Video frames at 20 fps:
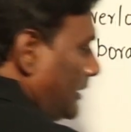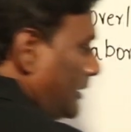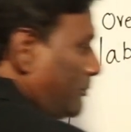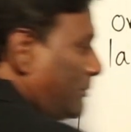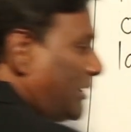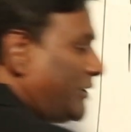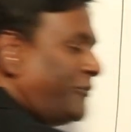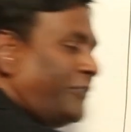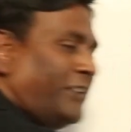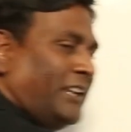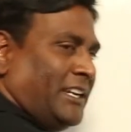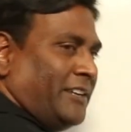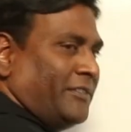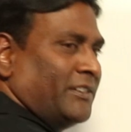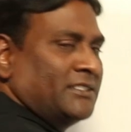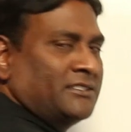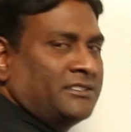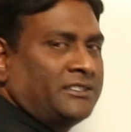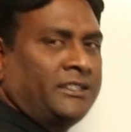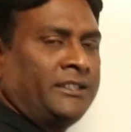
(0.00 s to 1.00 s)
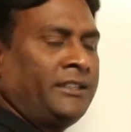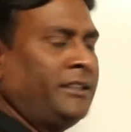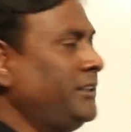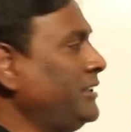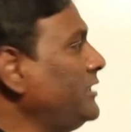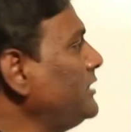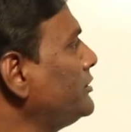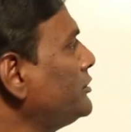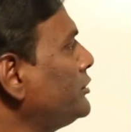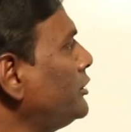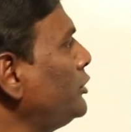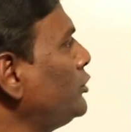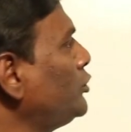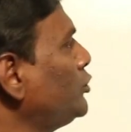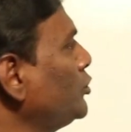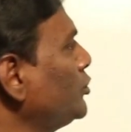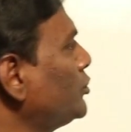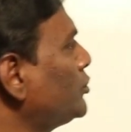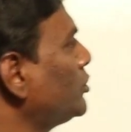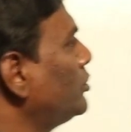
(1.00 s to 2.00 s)
but frequency is
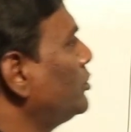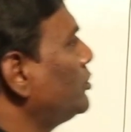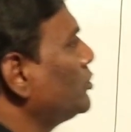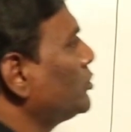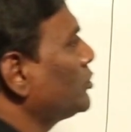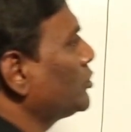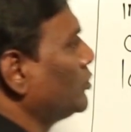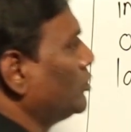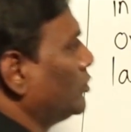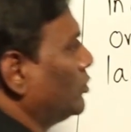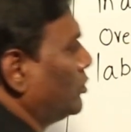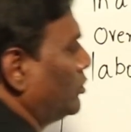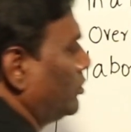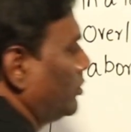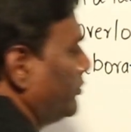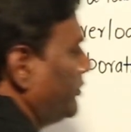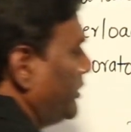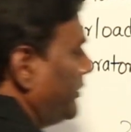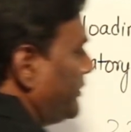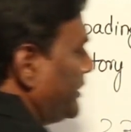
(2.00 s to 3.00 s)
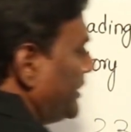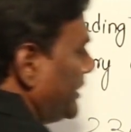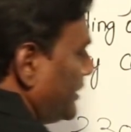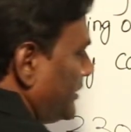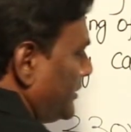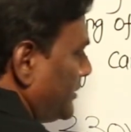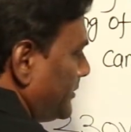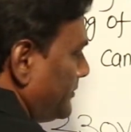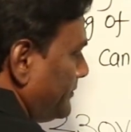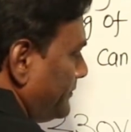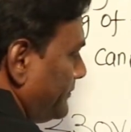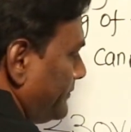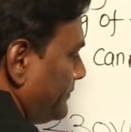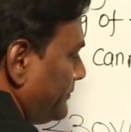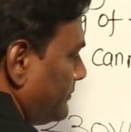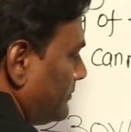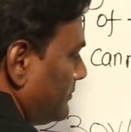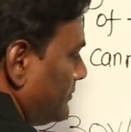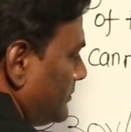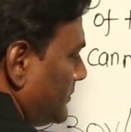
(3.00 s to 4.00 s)
reduced to fifty hertz.
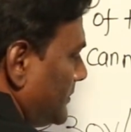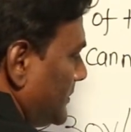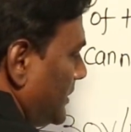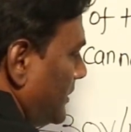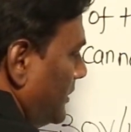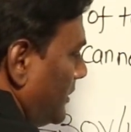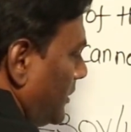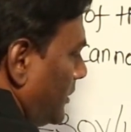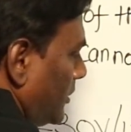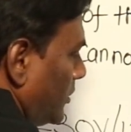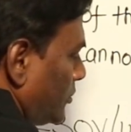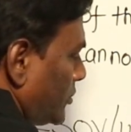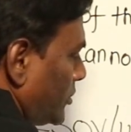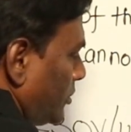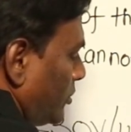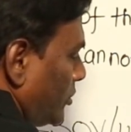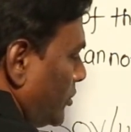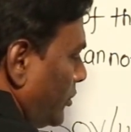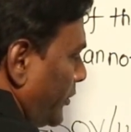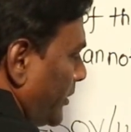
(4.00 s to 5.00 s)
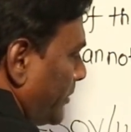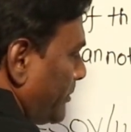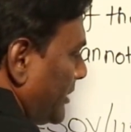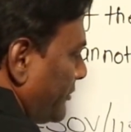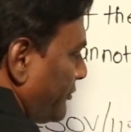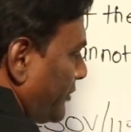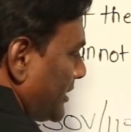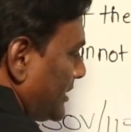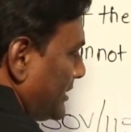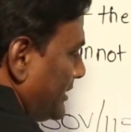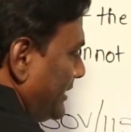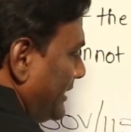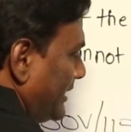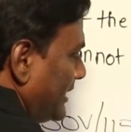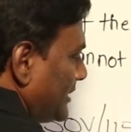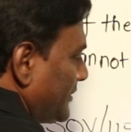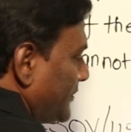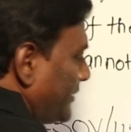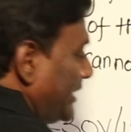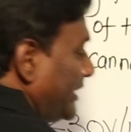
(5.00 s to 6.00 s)
So, from the first
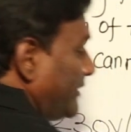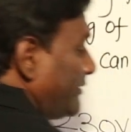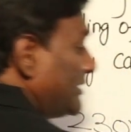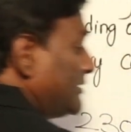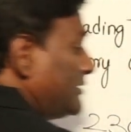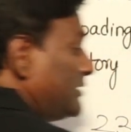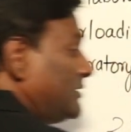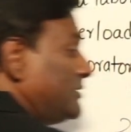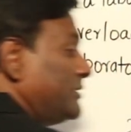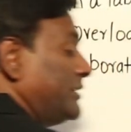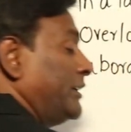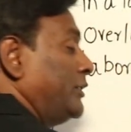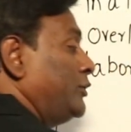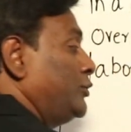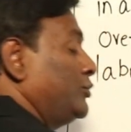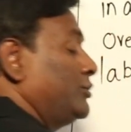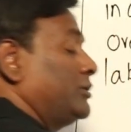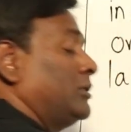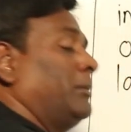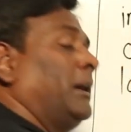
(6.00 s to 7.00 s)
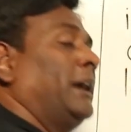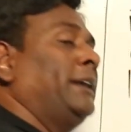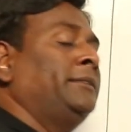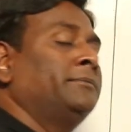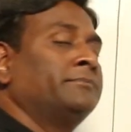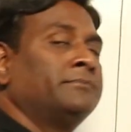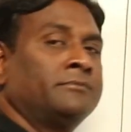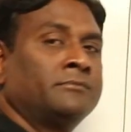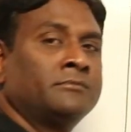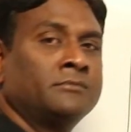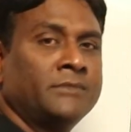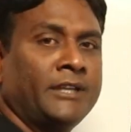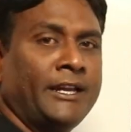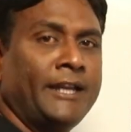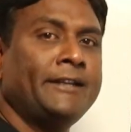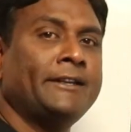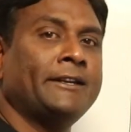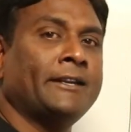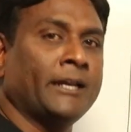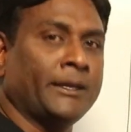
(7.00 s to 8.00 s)
case, frequency is reduced by
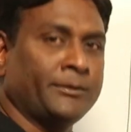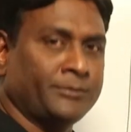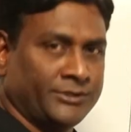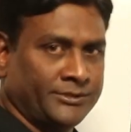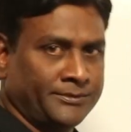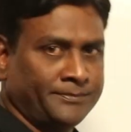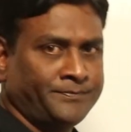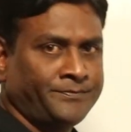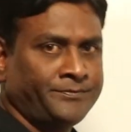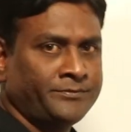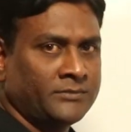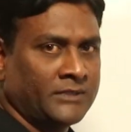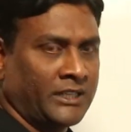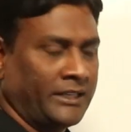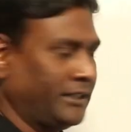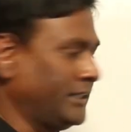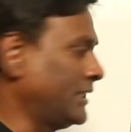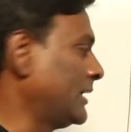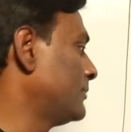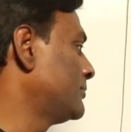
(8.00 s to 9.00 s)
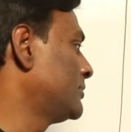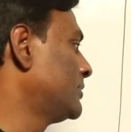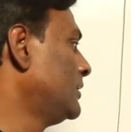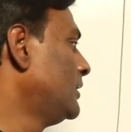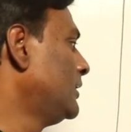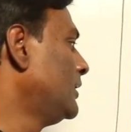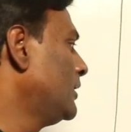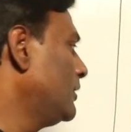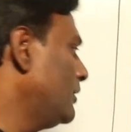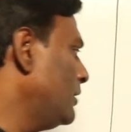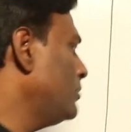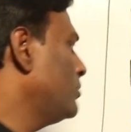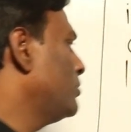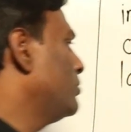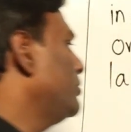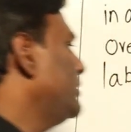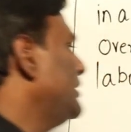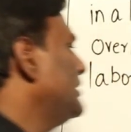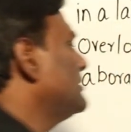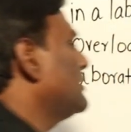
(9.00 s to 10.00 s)
eight times. Eight times.
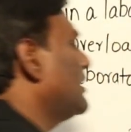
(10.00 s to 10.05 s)
Now he is